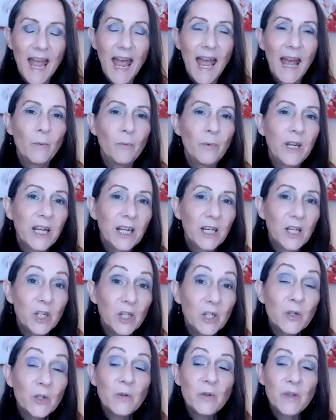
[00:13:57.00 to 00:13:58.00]
And we can
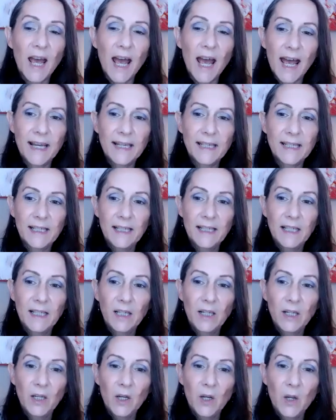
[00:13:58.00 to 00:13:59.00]
do that
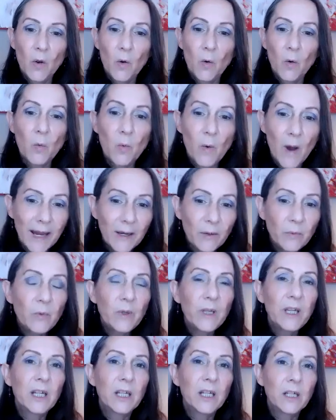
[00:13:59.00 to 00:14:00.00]
when
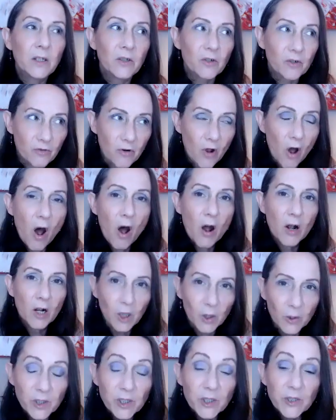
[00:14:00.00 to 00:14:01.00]
we can draw
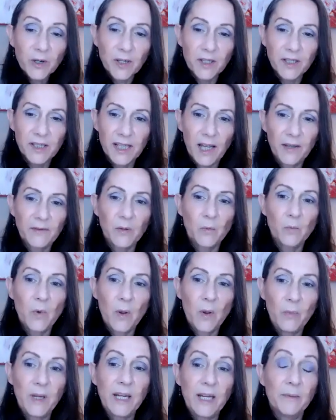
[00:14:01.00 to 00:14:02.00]
close to ourselves and
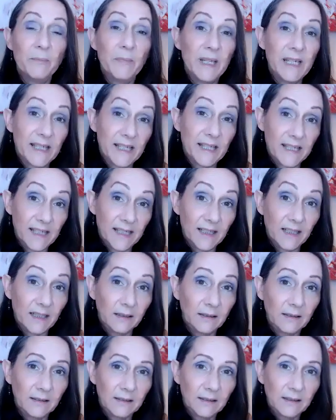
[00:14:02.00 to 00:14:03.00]
when we can be still.